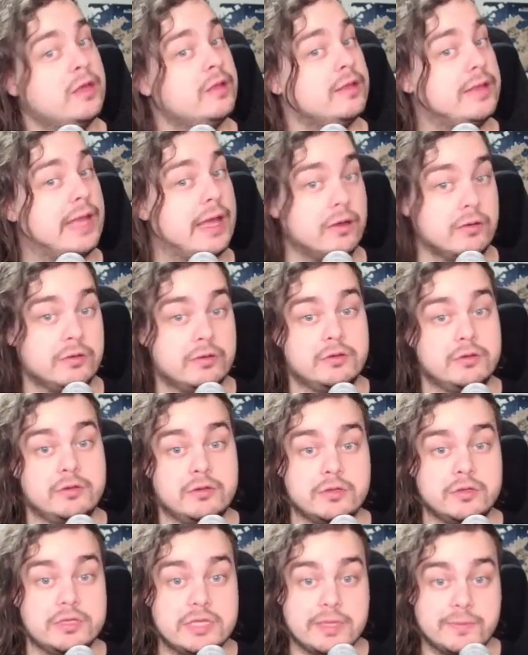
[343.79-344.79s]
Now,
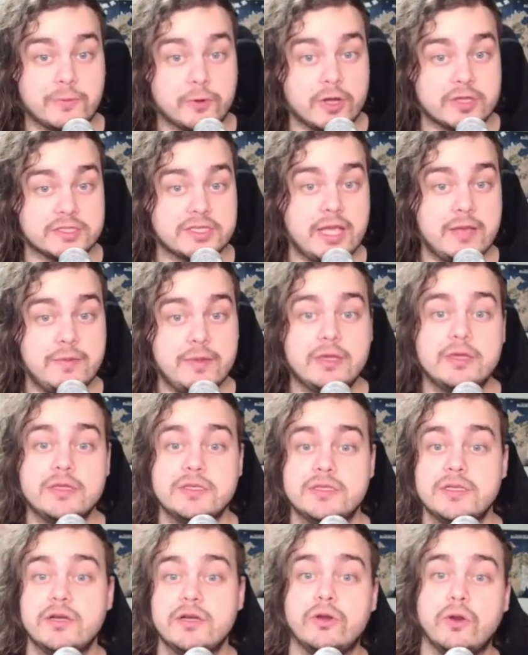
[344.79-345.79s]
Deep Cross Gaming
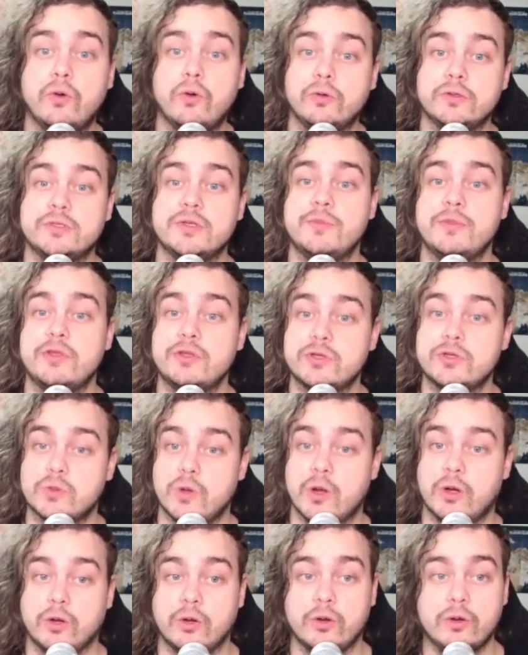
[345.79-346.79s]
continued to hold some of the
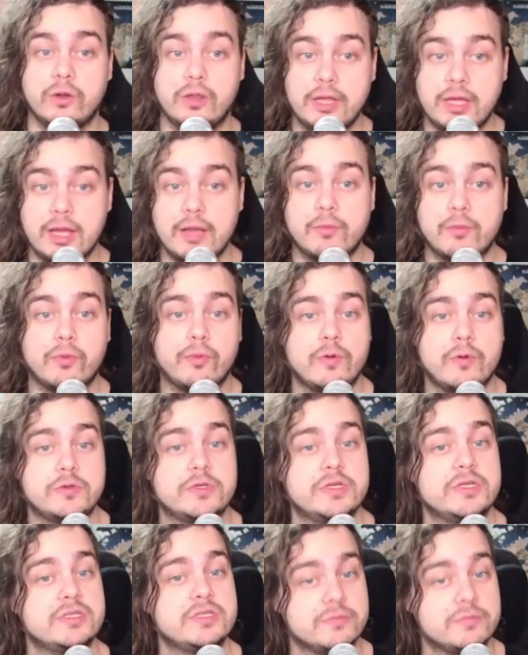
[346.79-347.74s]
strong early game approaches,